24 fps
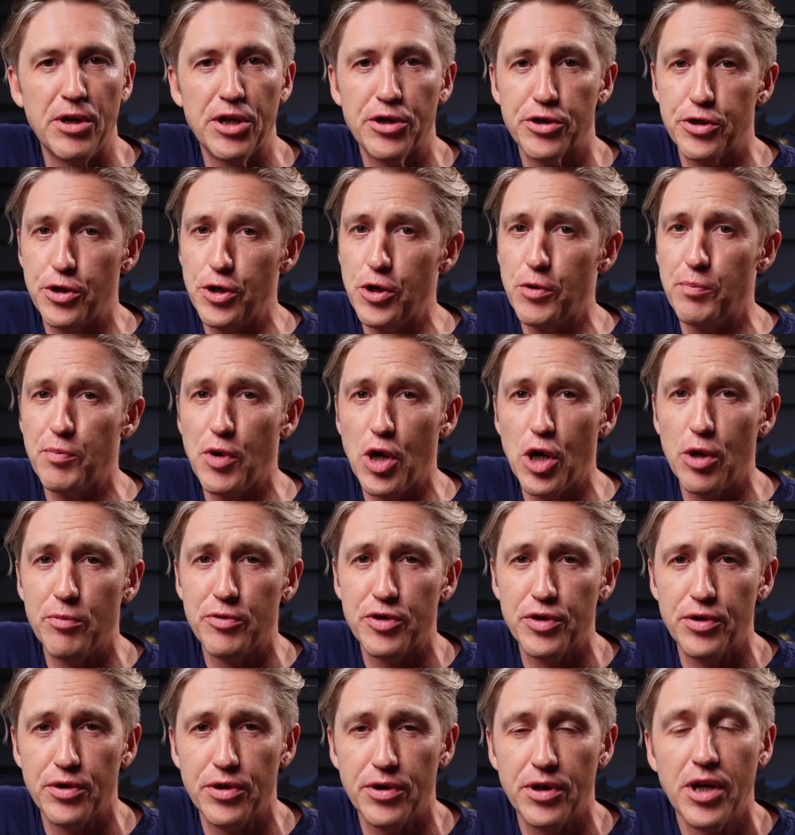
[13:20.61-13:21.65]
Make sure your
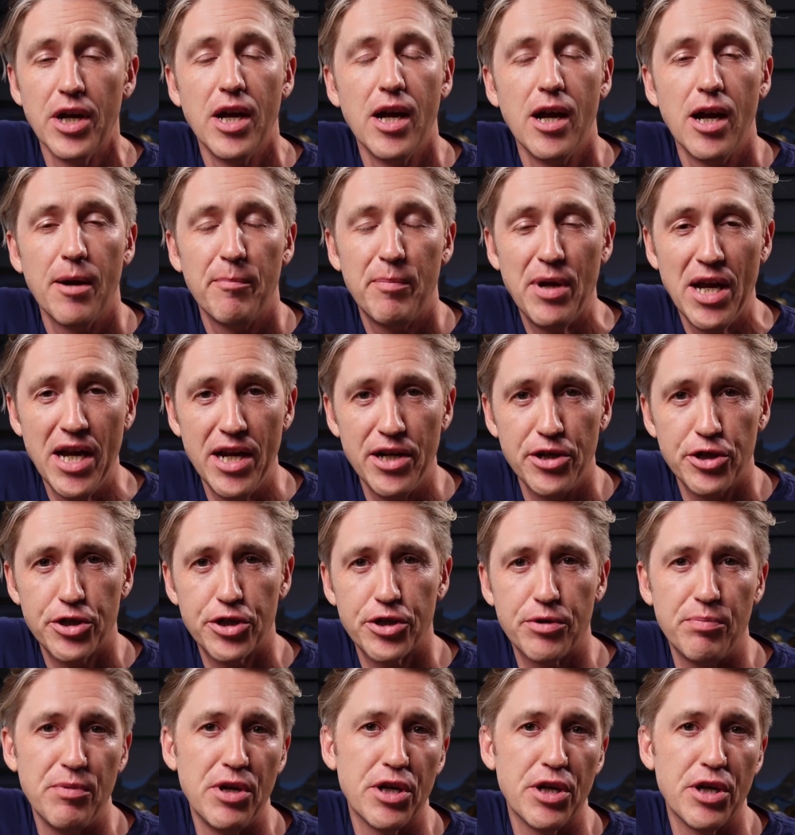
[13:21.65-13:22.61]
barbs are pinched.